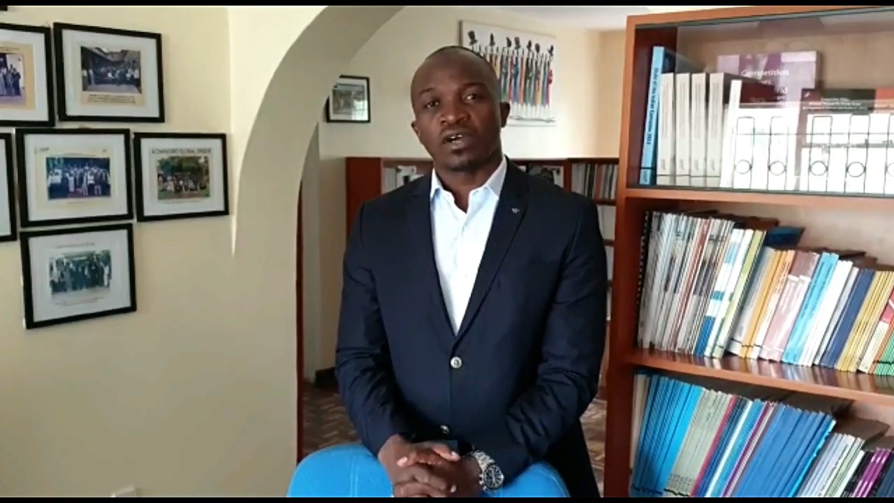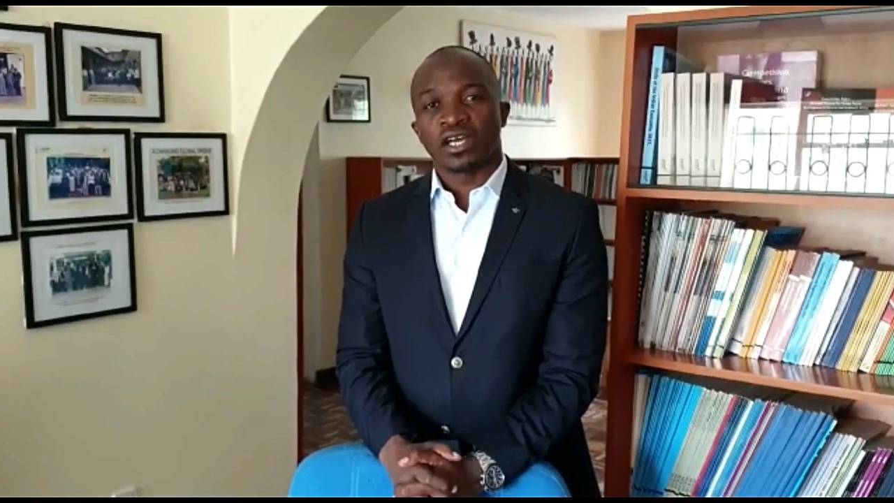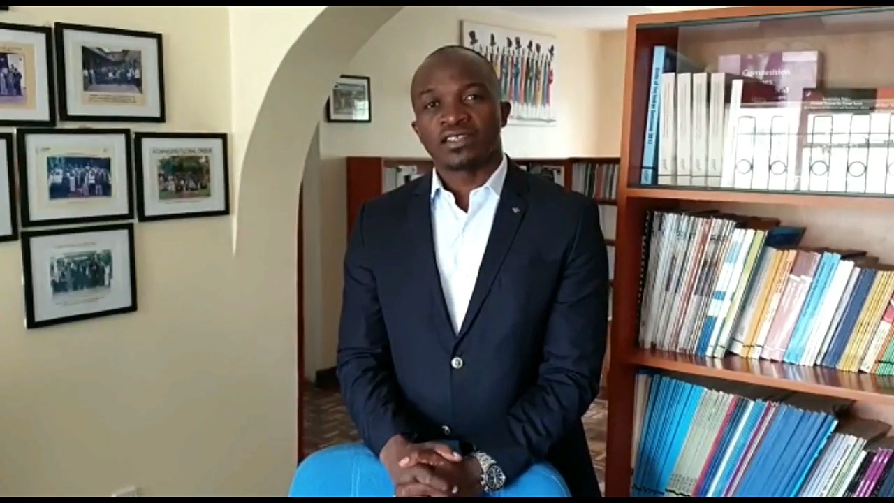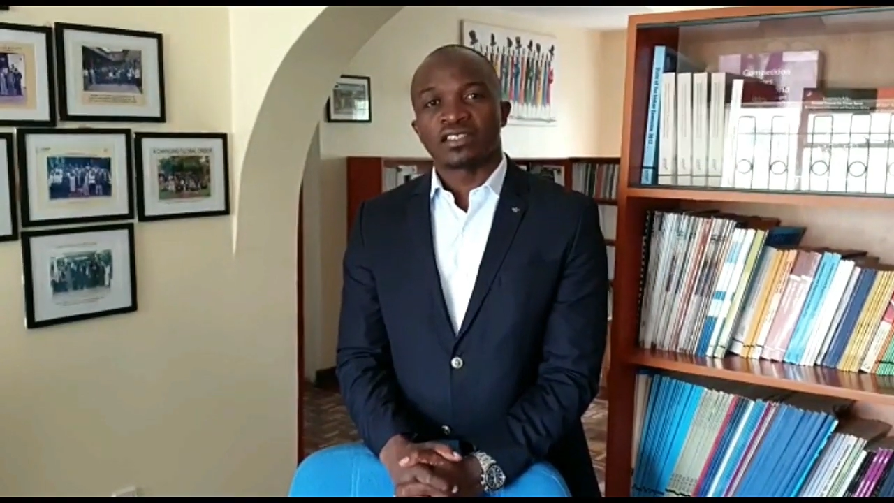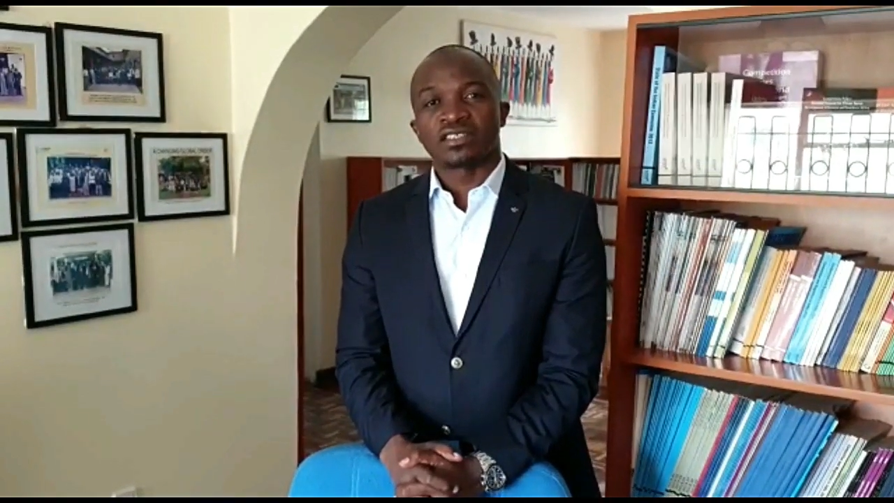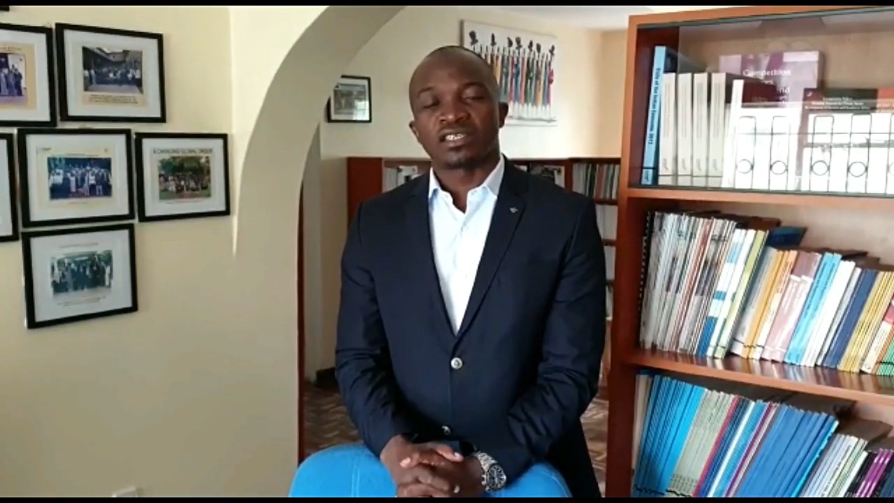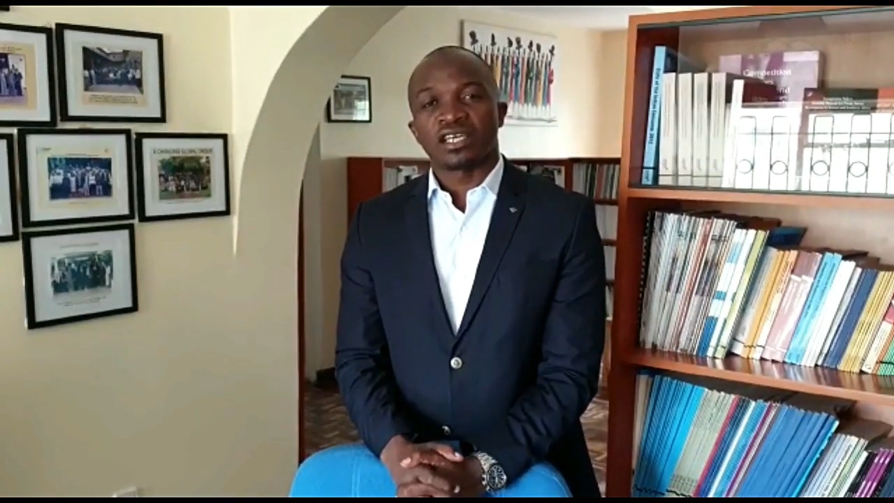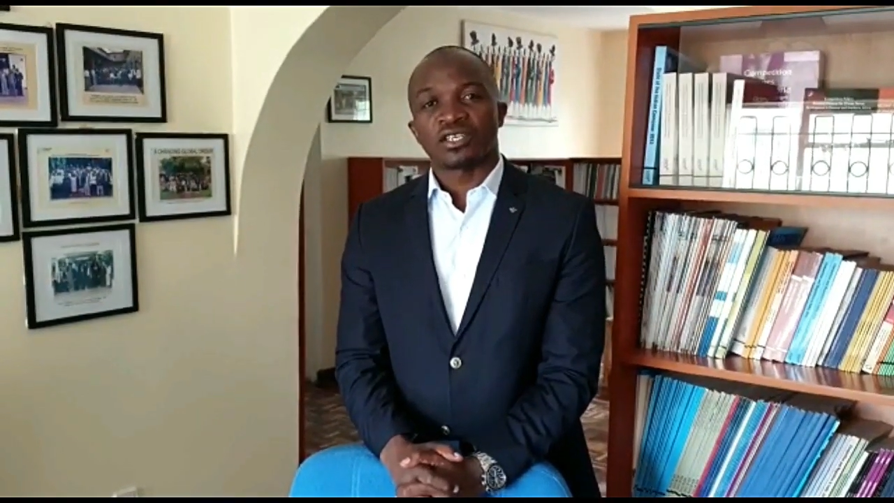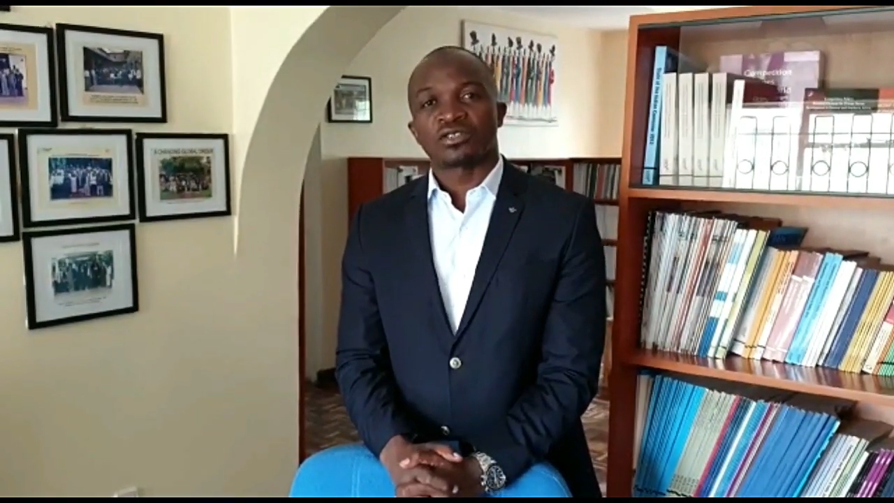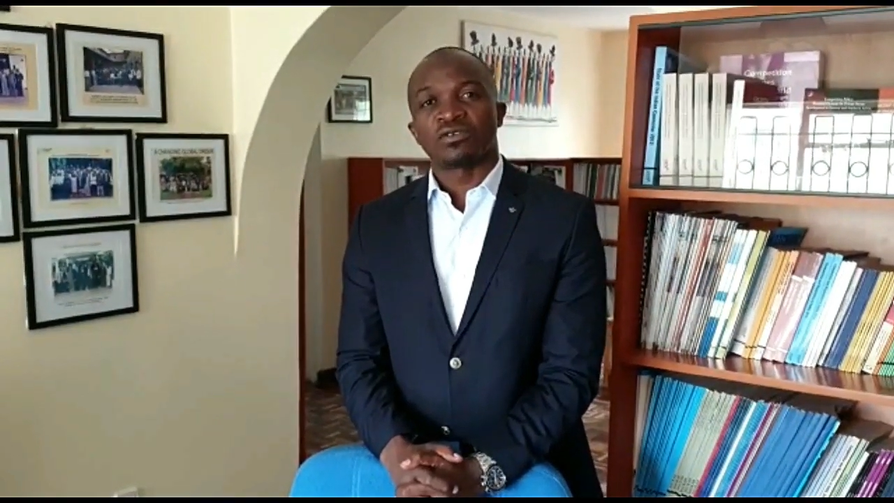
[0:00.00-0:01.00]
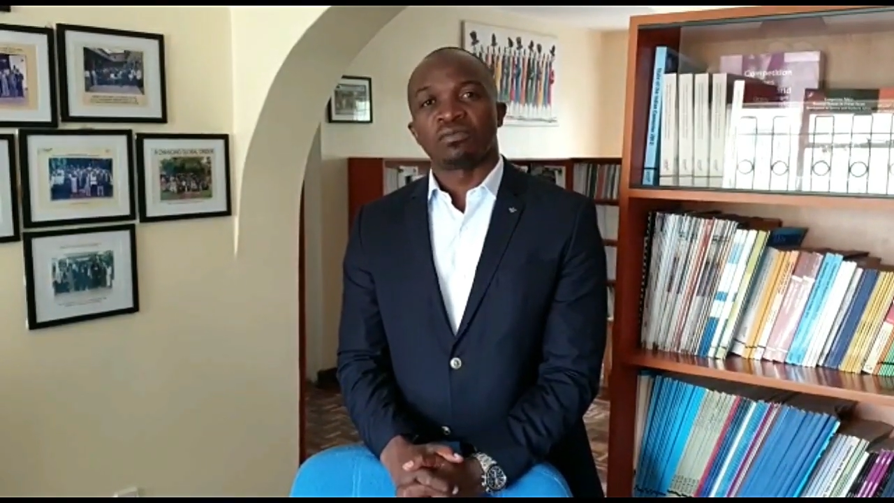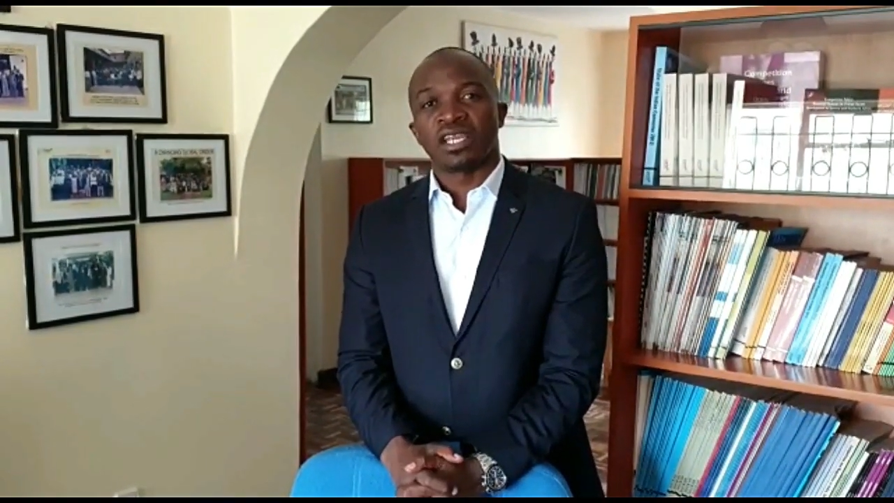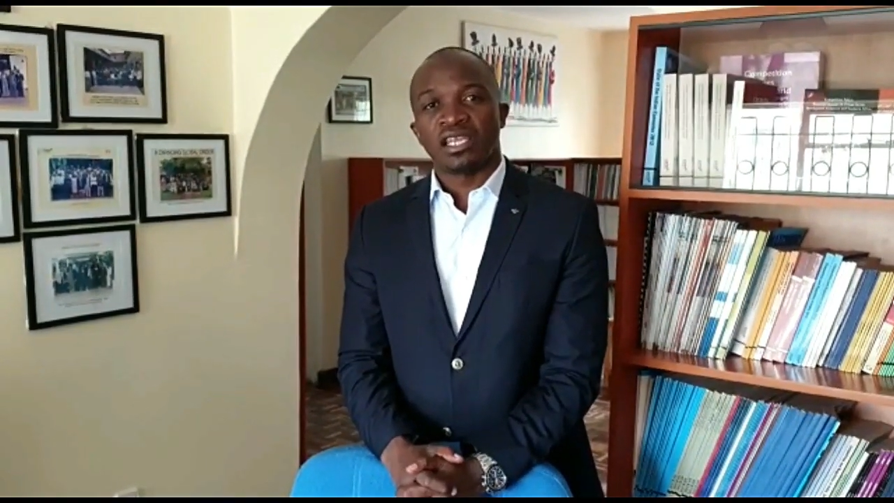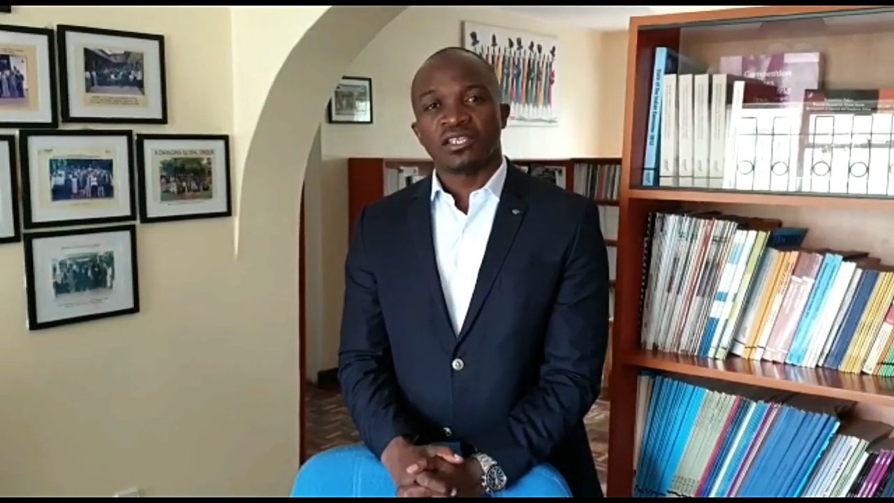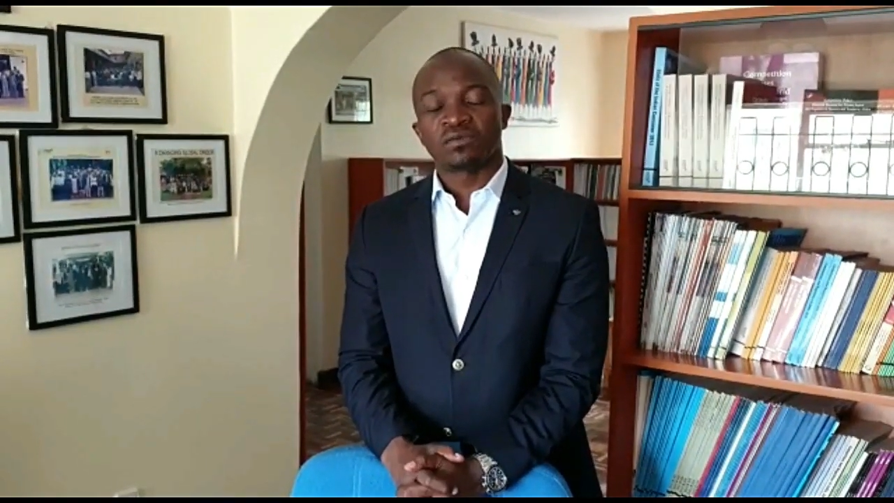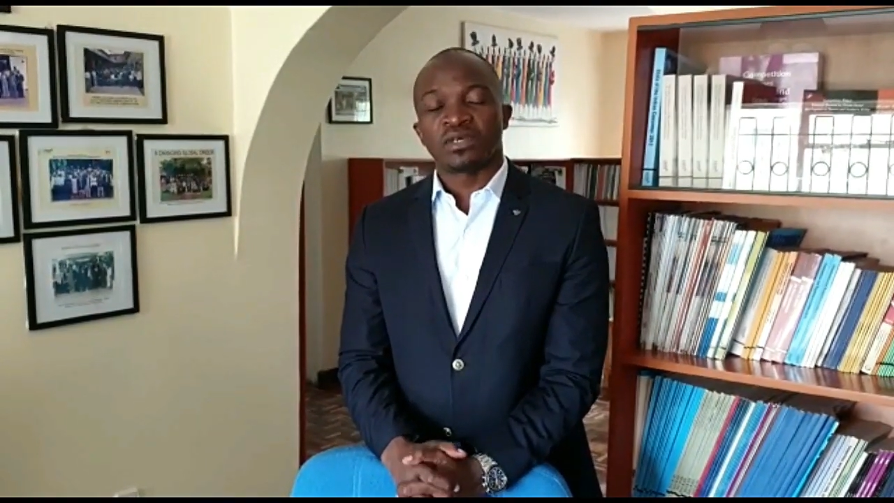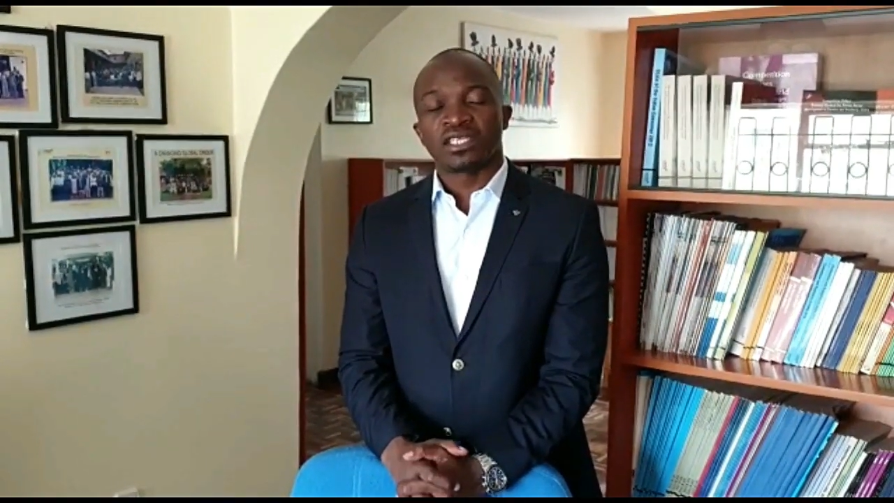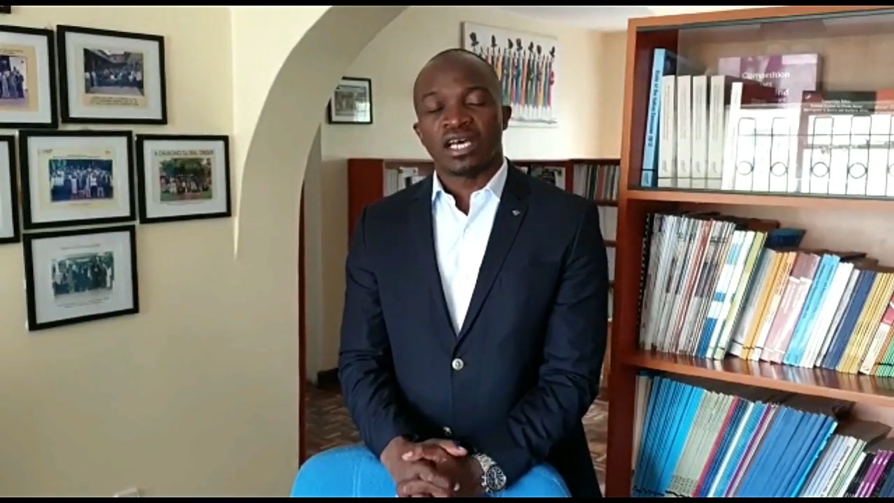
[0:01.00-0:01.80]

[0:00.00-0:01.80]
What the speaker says: CATS International Management